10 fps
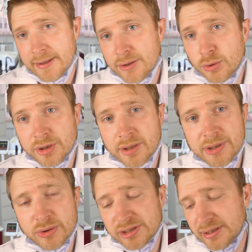And all we're going to
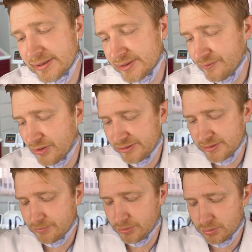be using is a very
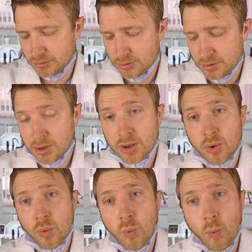simple
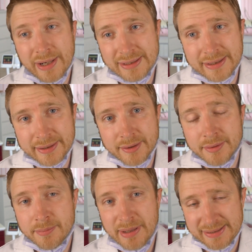whitening
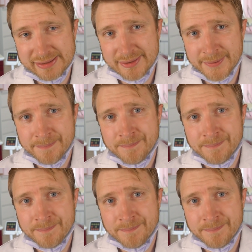paste.